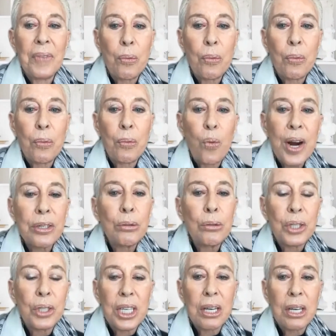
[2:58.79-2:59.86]
And where do
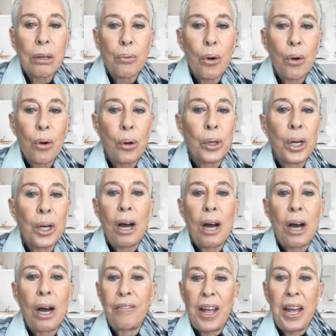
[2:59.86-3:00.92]
you see the role
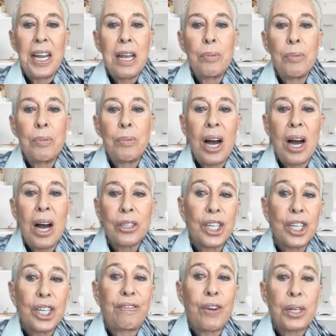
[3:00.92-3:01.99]
of an
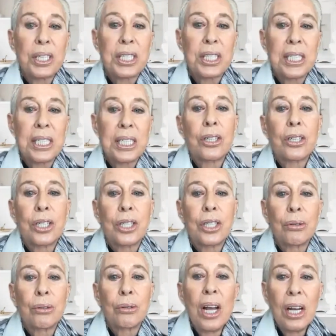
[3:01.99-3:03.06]
immunology-focused
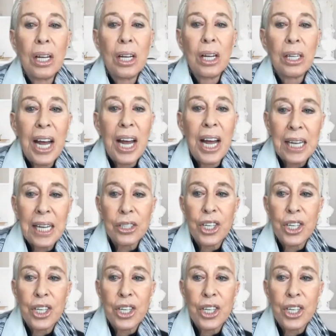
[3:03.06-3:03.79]
institute like